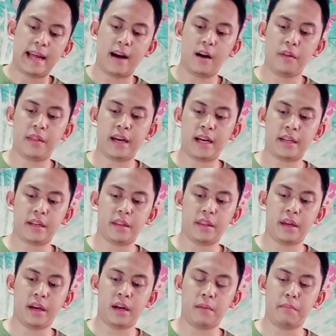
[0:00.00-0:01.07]
Now that
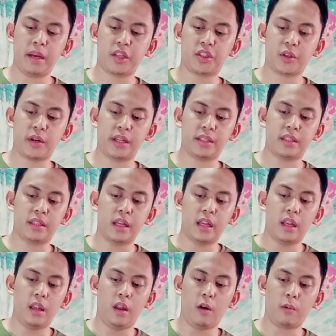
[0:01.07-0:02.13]
the mixture is
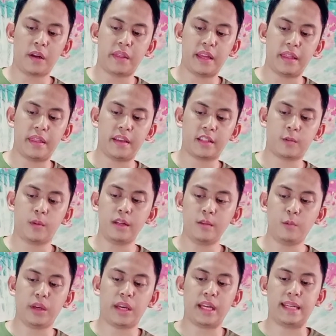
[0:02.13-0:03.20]
lower than this
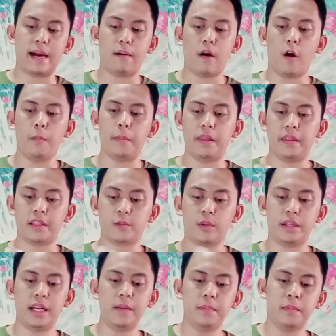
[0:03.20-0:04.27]
one, we can now open this
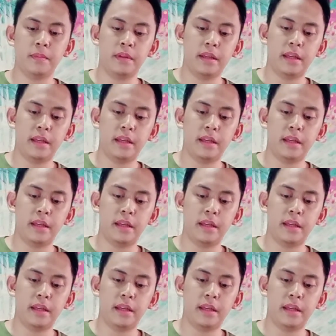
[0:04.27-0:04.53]
one up